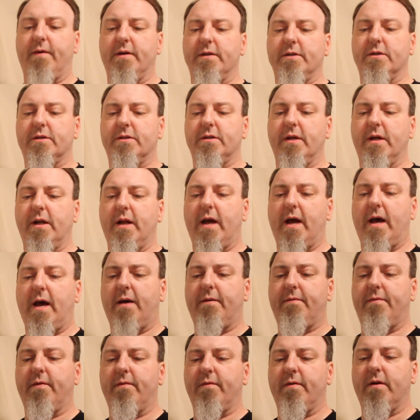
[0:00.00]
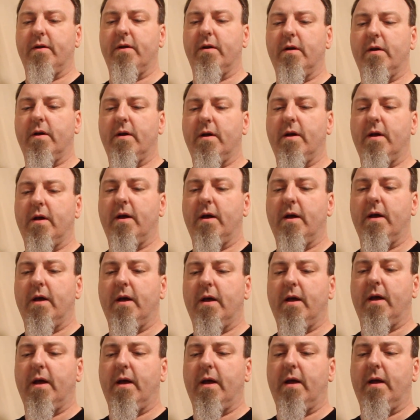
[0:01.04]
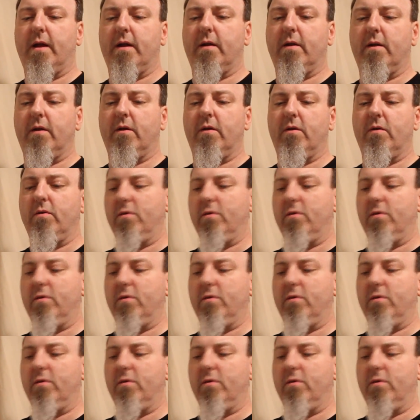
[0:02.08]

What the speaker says: I just need a half of it, and